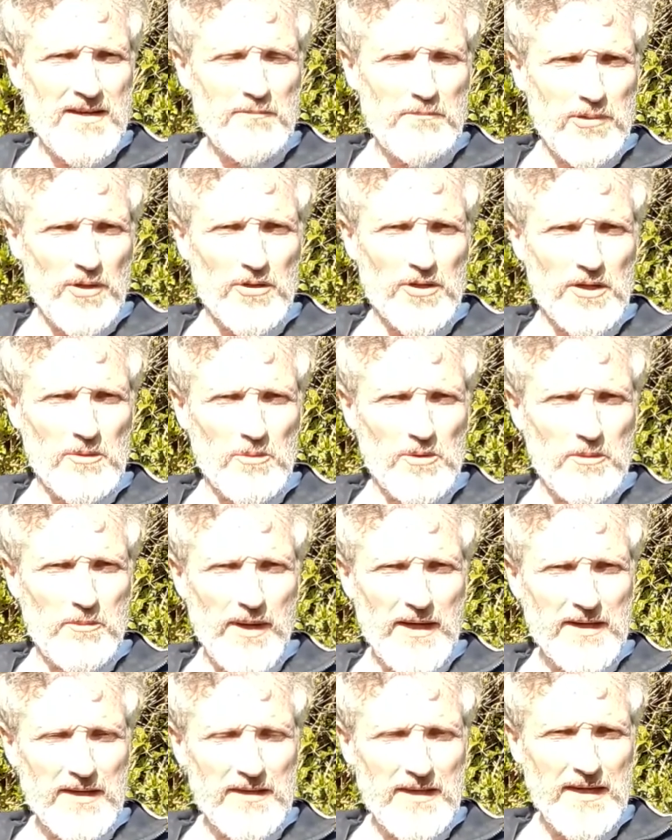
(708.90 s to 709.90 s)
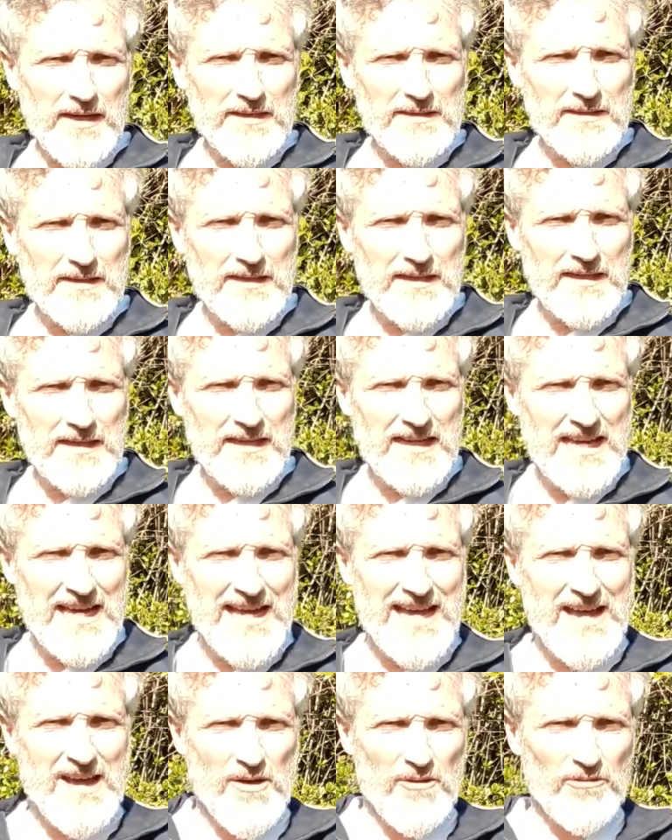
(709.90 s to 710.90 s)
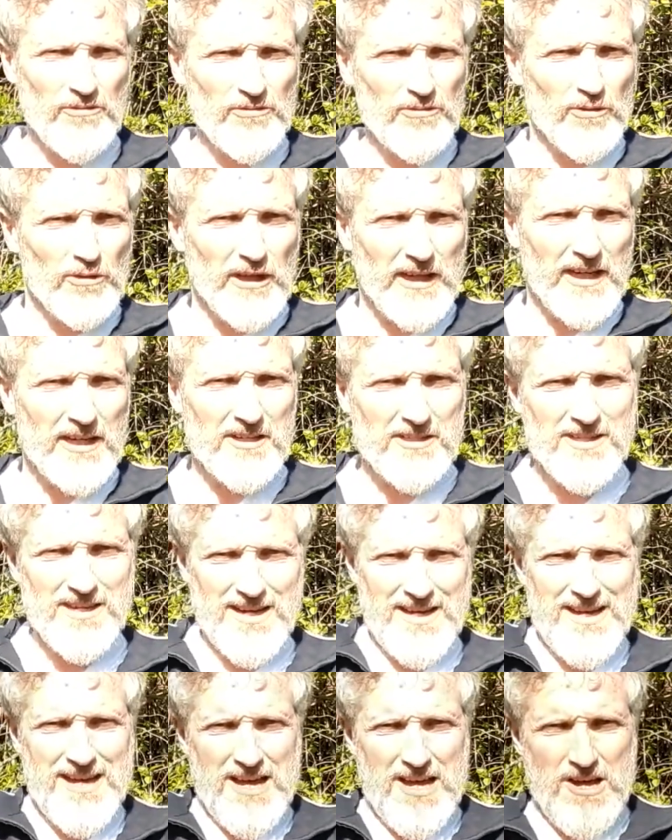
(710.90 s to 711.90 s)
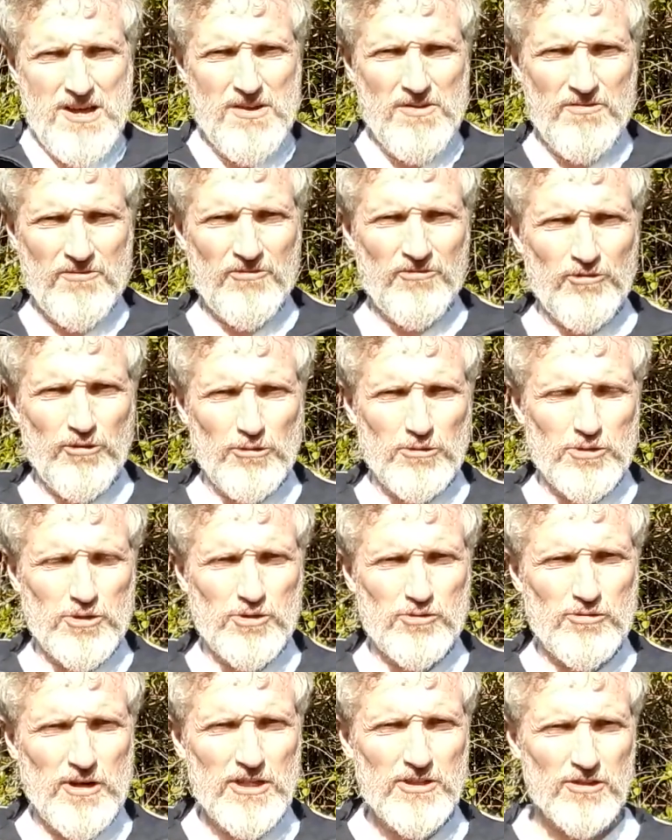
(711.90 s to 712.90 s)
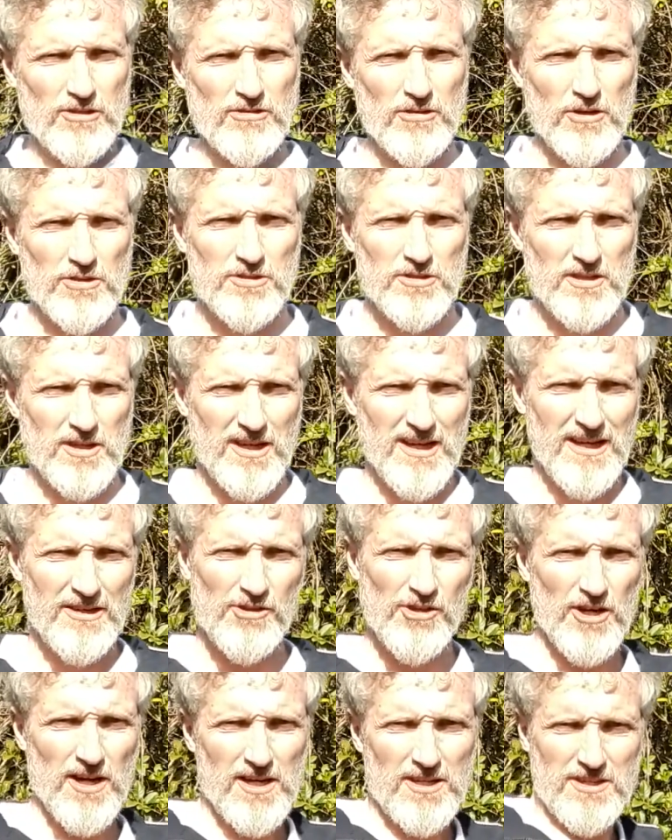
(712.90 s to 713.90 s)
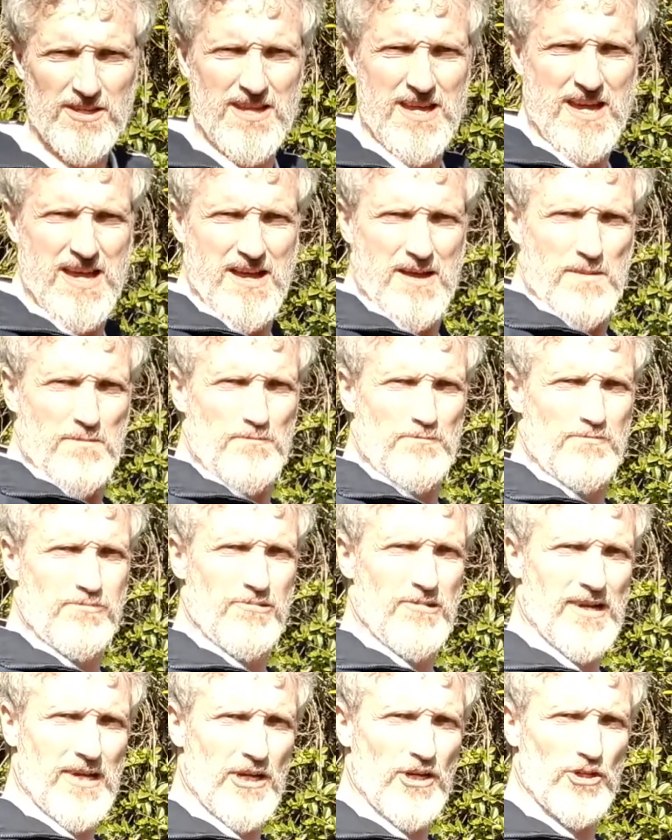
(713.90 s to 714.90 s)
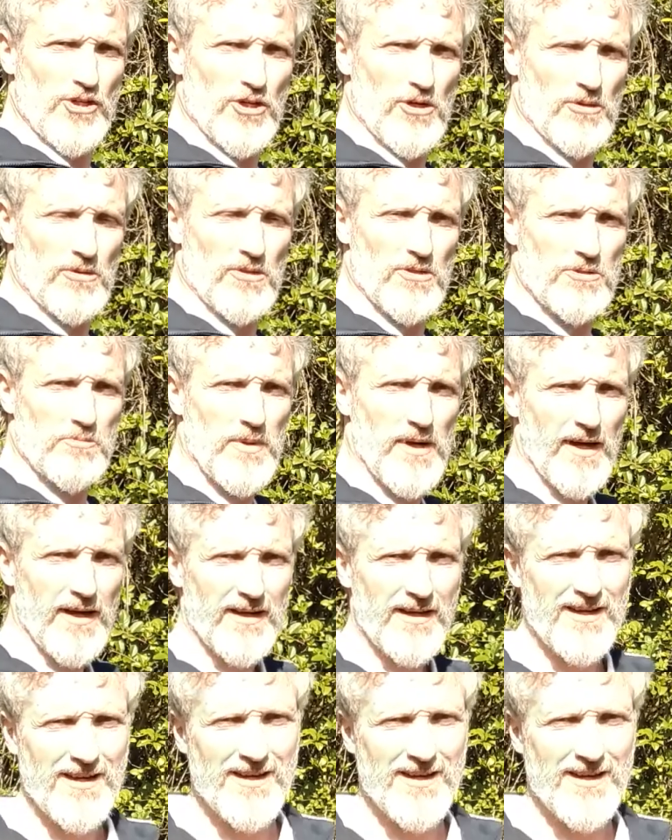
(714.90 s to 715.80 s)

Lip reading: blocking with the back of the hand. Full hikate, full stretch across the chest. Bring your shoulders back.